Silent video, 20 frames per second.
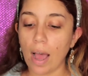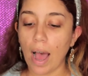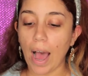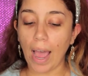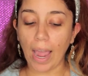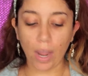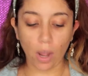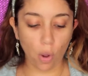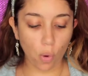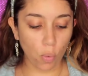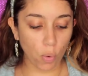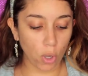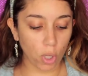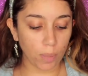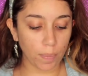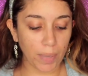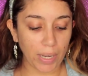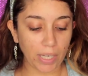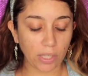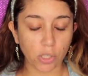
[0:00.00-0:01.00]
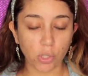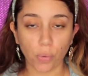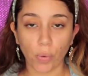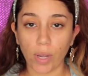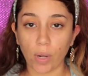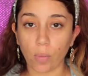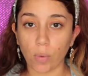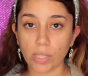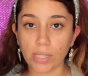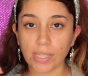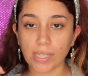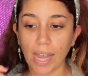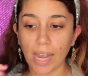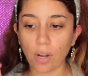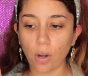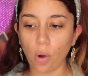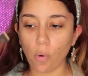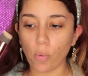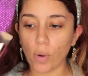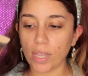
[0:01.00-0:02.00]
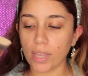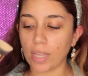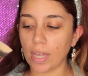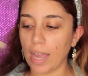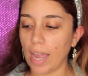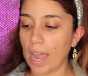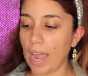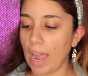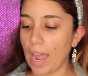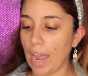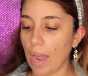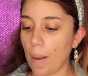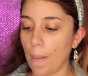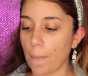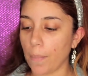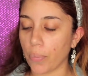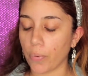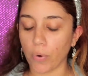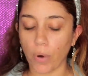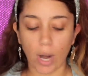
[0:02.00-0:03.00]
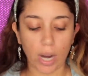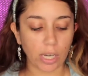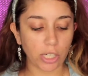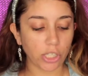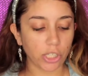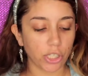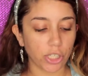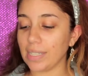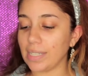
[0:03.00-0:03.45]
I will be doing one side with a brush.